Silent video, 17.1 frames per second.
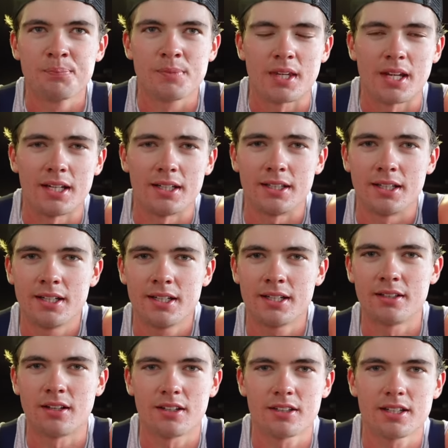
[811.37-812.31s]
Then
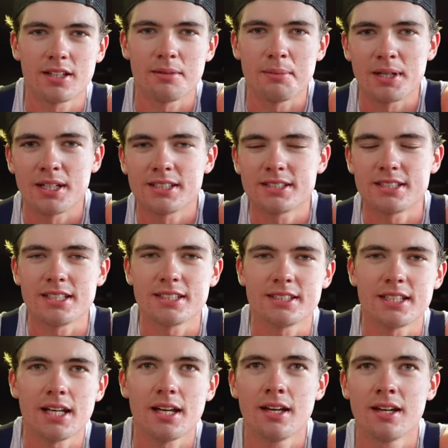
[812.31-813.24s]
90 minutes
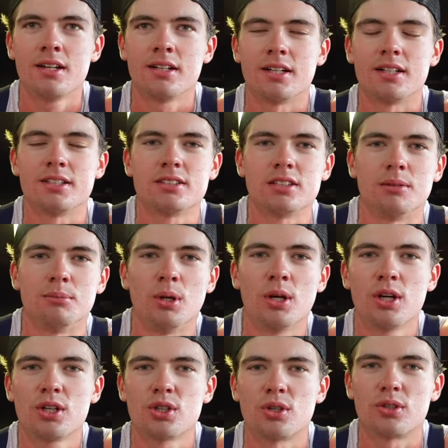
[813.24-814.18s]
easy, then some
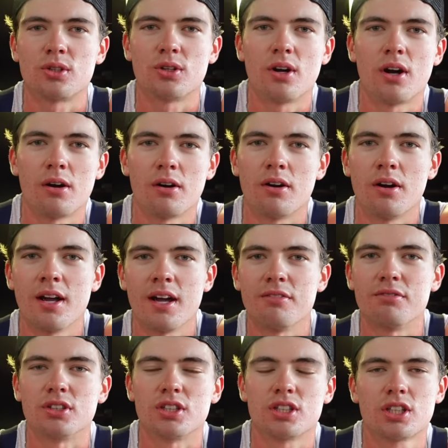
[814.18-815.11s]
shorter, harder
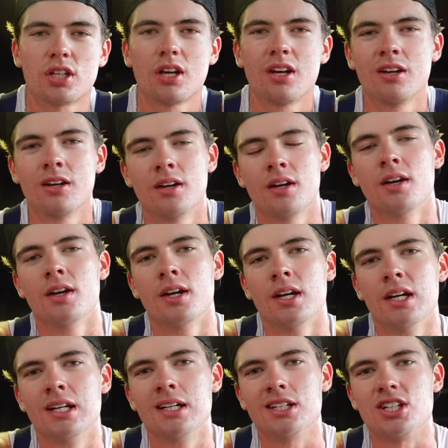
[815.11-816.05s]
efforts.
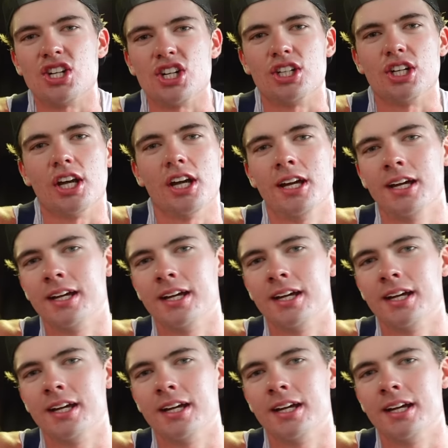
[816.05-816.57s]
GG.